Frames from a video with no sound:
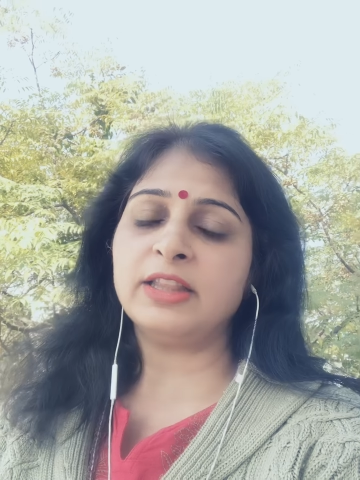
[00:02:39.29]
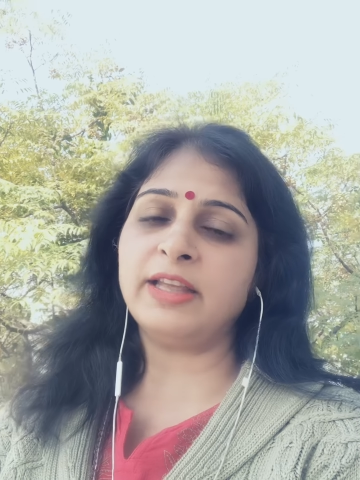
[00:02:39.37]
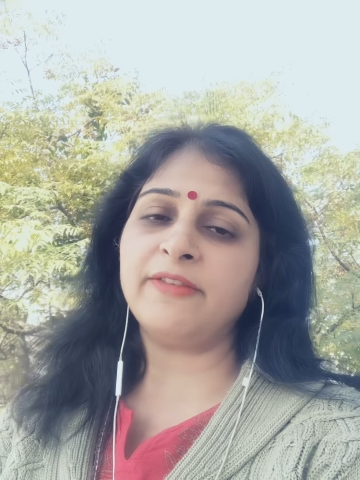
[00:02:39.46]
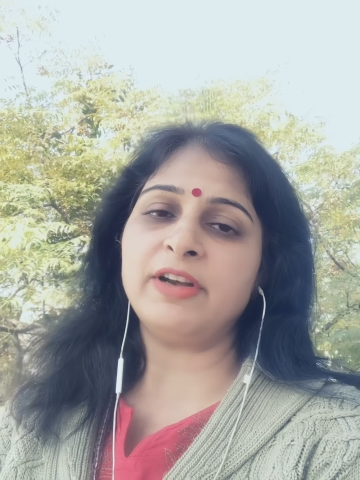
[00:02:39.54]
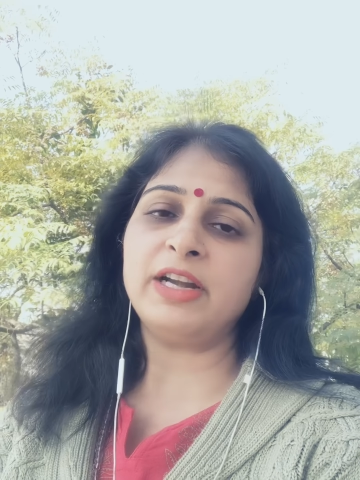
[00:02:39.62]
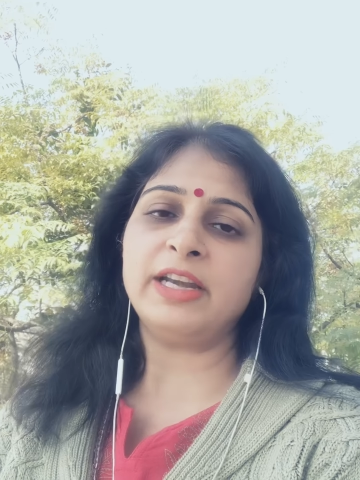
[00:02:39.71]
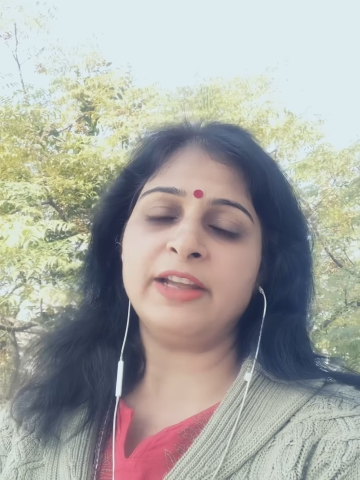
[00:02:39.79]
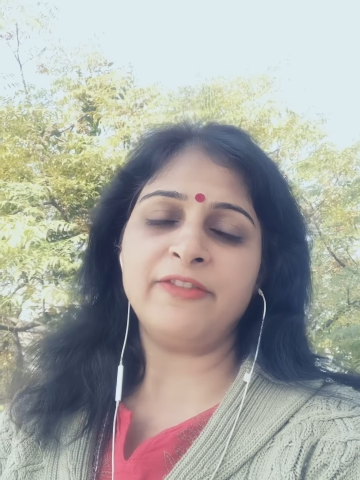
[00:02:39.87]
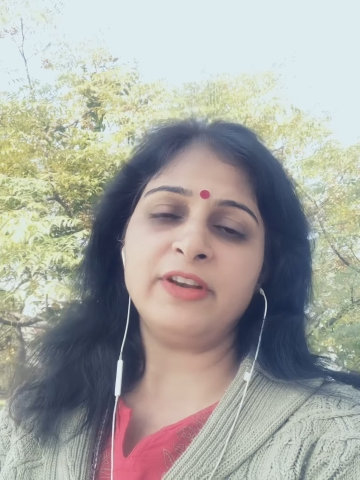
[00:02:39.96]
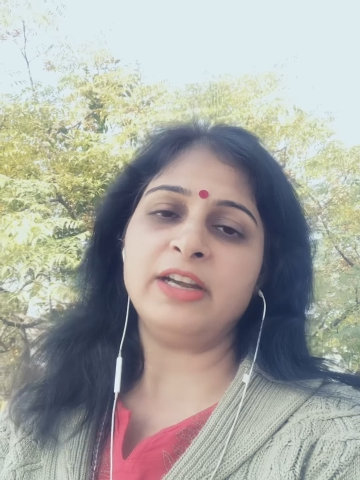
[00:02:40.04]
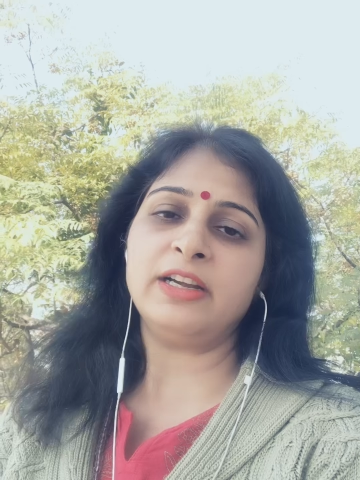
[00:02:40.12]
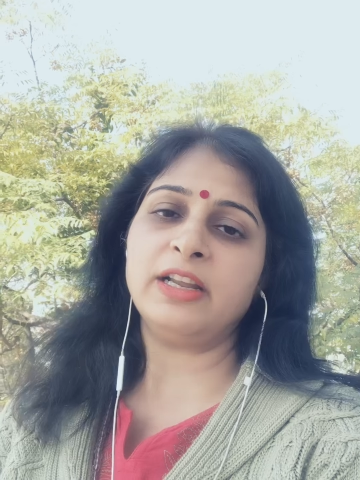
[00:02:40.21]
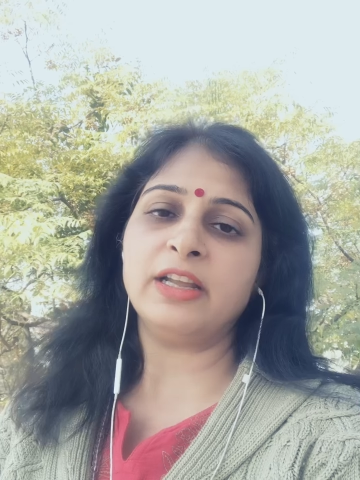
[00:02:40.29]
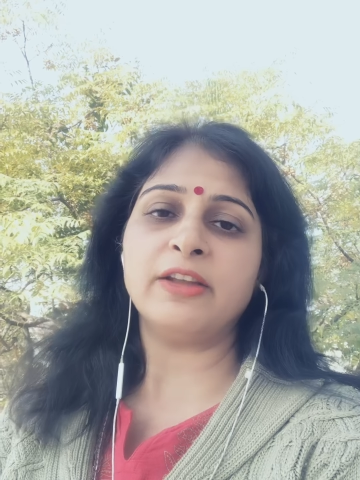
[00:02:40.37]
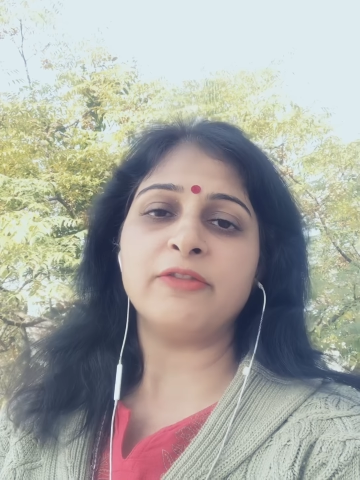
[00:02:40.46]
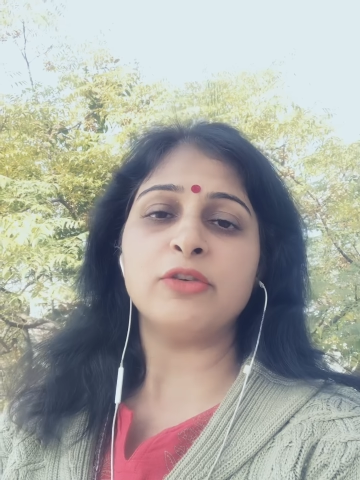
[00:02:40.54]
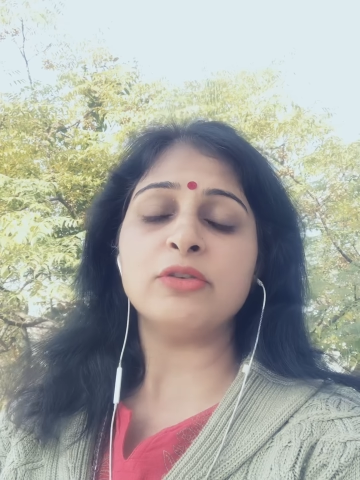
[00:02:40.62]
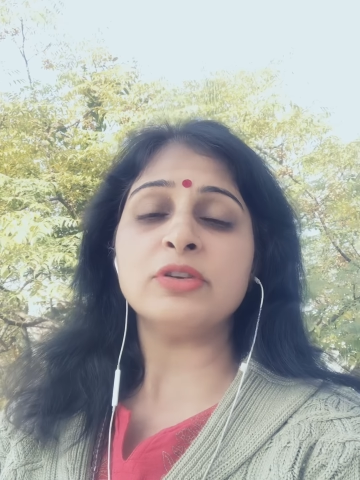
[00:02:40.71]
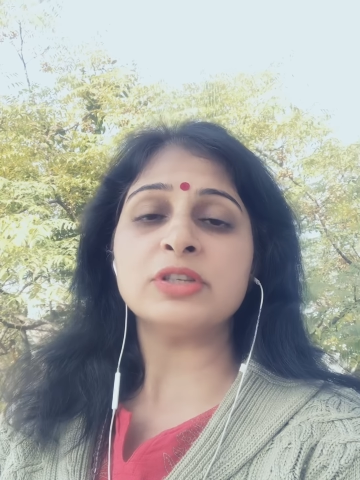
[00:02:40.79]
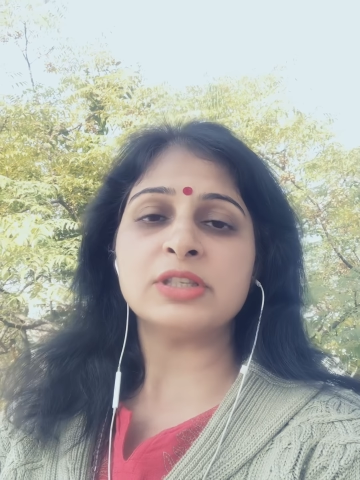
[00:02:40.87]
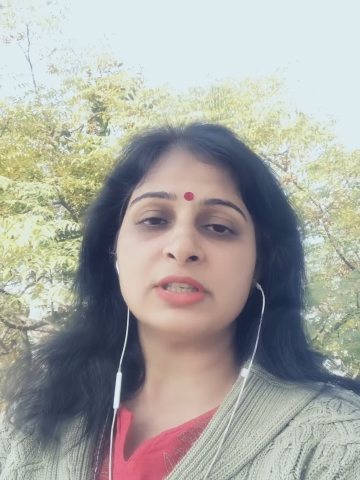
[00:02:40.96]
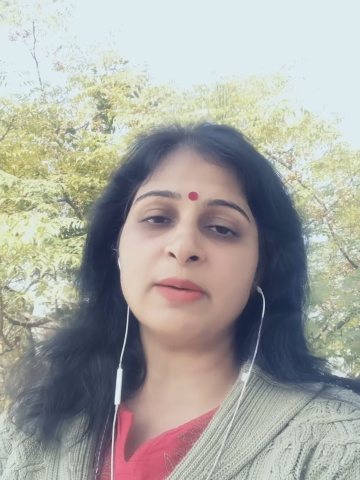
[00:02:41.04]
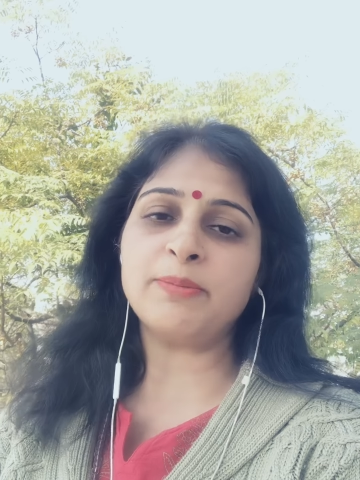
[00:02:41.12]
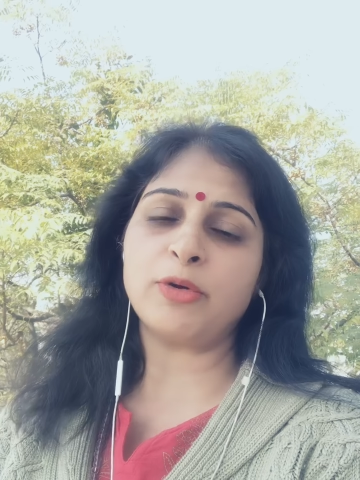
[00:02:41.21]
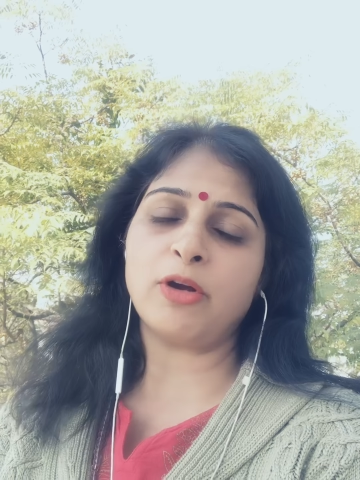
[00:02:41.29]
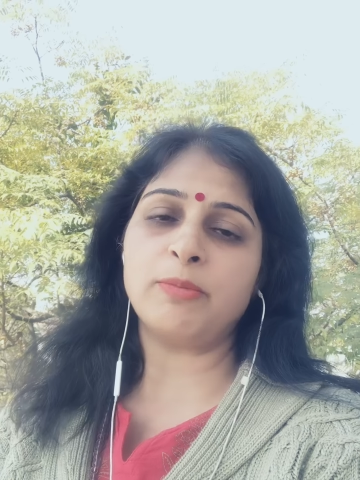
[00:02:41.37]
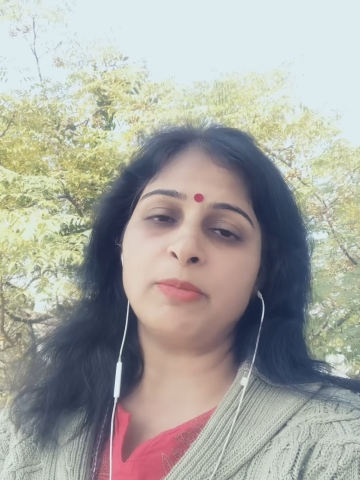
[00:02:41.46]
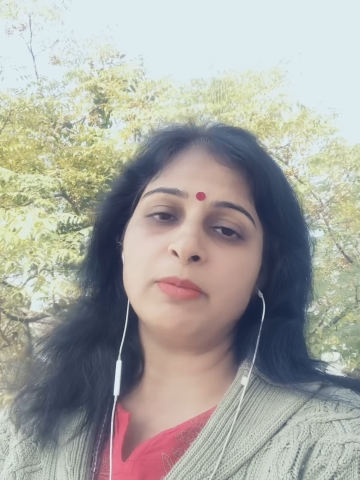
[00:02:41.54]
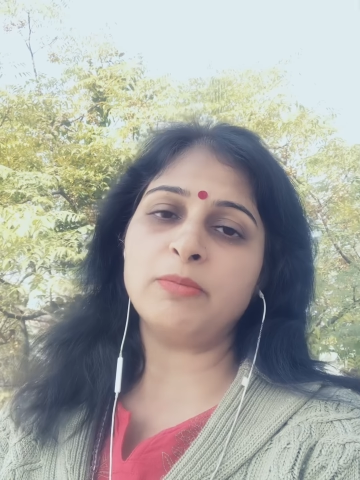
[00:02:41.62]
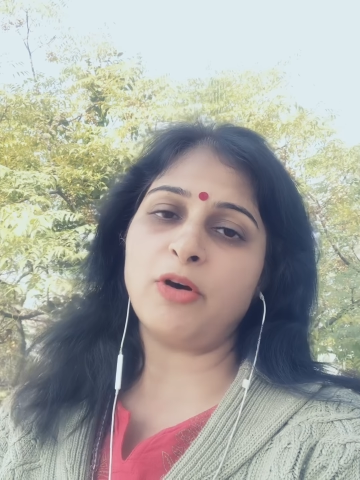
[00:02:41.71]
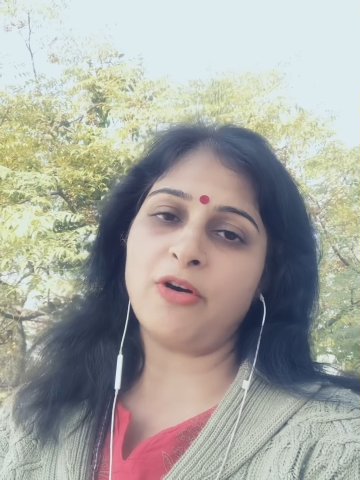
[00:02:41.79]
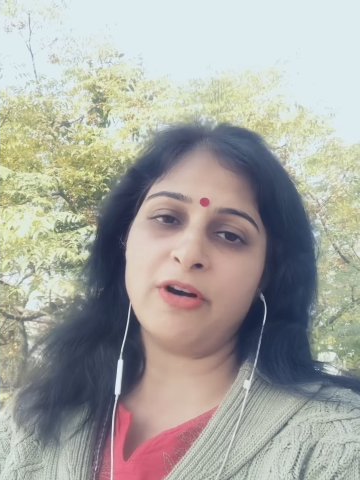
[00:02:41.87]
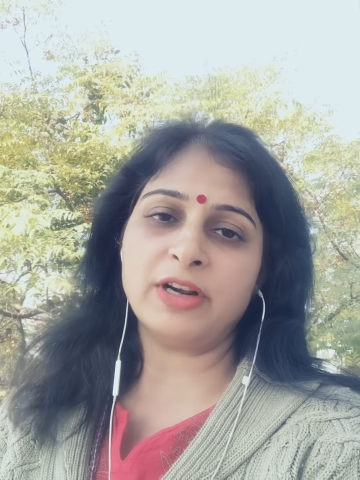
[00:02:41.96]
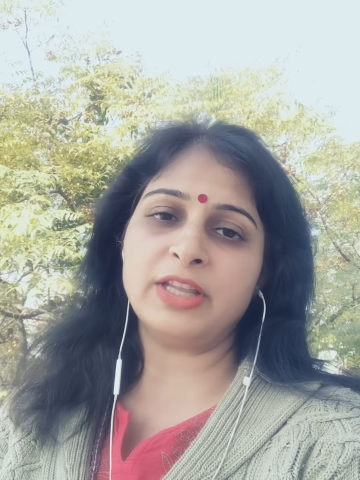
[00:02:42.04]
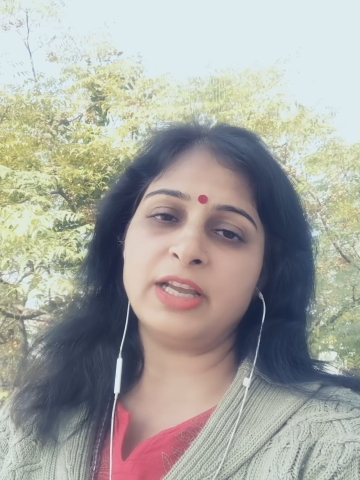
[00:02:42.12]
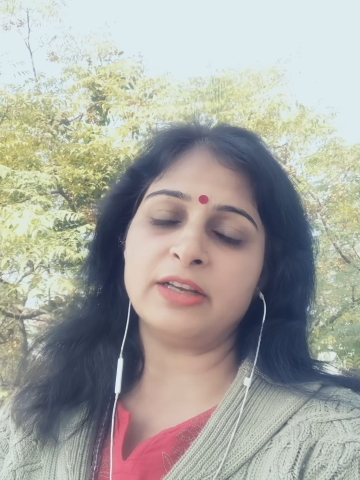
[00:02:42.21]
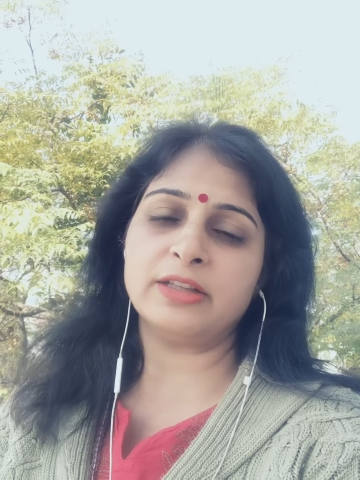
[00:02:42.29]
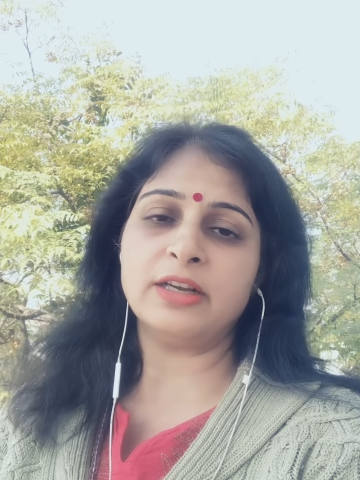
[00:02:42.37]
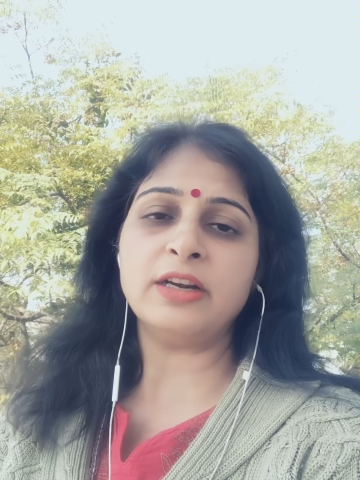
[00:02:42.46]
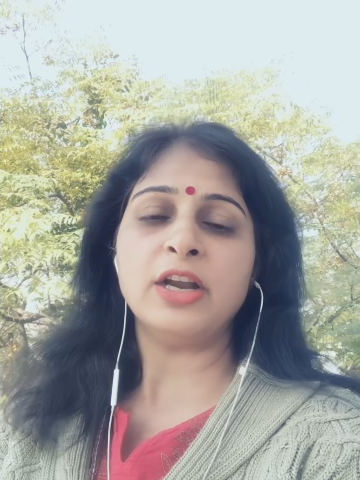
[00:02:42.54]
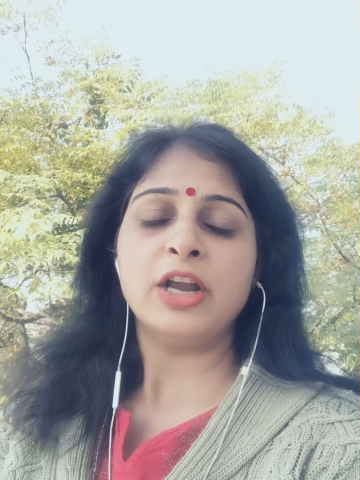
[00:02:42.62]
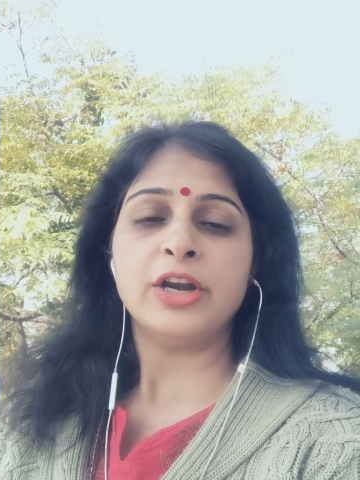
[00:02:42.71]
they will definitely give you some problem or the other